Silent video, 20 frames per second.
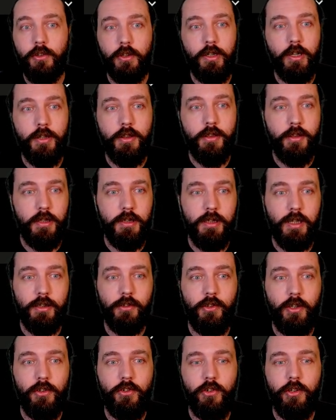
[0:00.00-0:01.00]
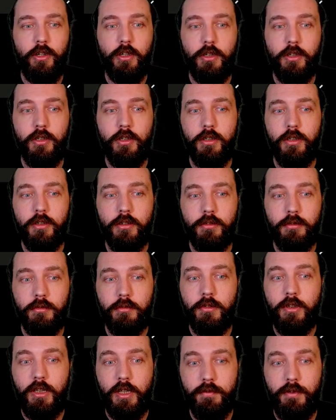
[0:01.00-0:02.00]
And I think that's actually going to
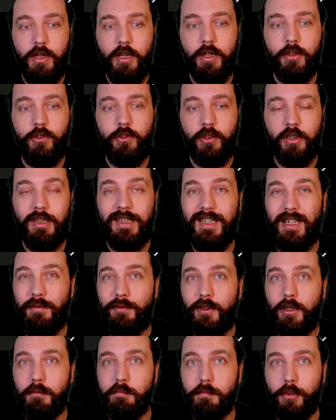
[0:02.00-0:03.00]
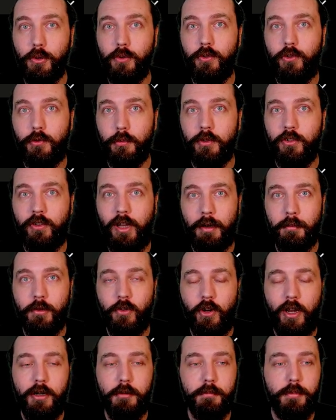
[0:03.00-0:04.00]
give it a significant boost to its
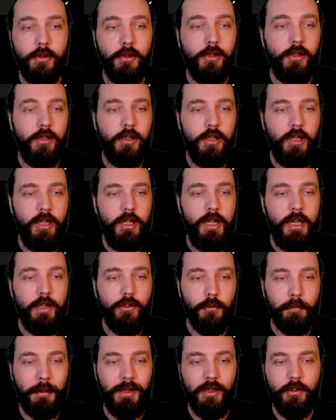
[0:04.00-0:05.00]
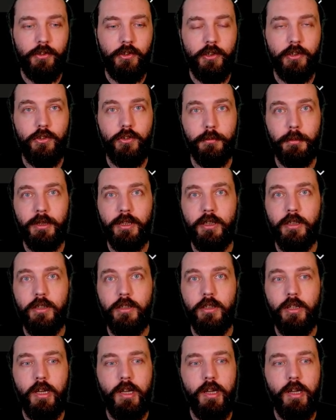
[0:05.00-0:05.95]
damage output, its ability to be